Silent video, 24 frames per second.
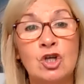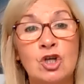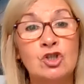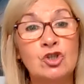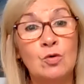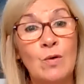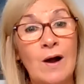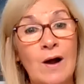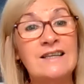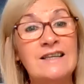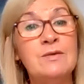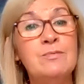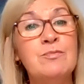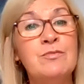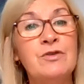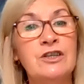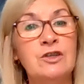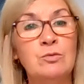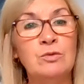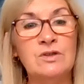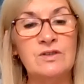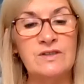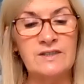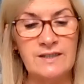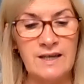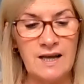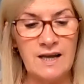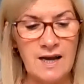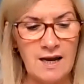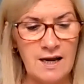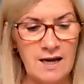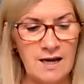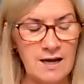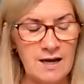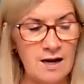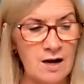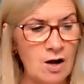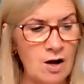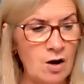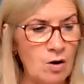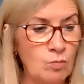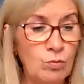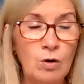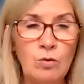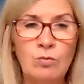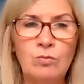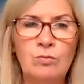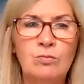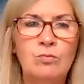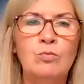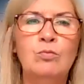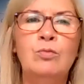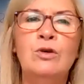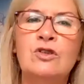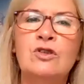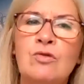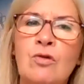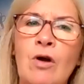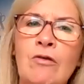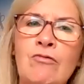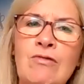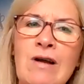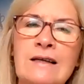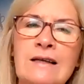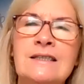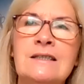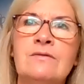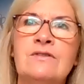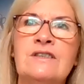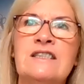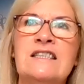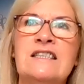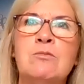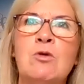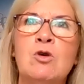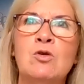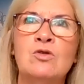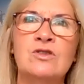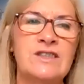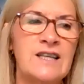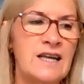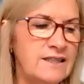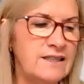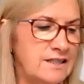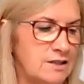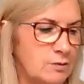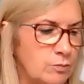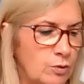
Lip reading: So Edinburgh will say, well, we're a relatively small centre.